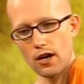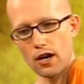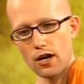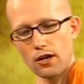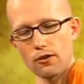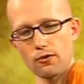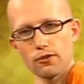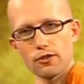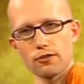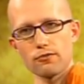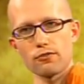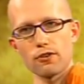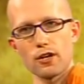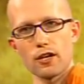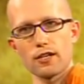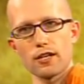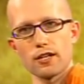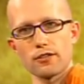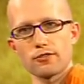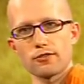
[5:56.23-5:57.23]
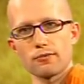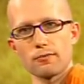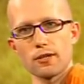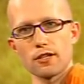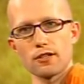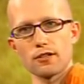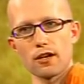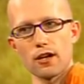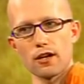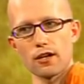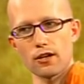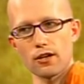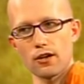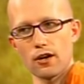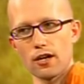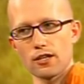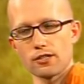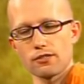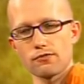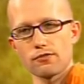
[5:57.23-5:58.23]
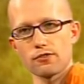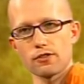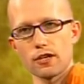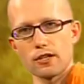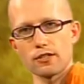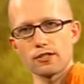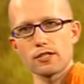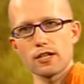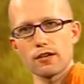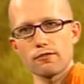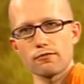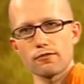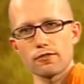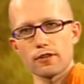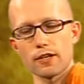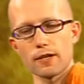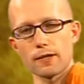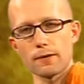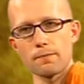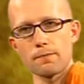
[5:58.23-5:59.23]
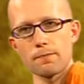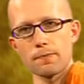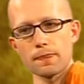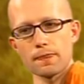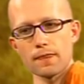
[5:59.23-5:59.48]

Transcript: are only for our detriment, are a cause for our suffering.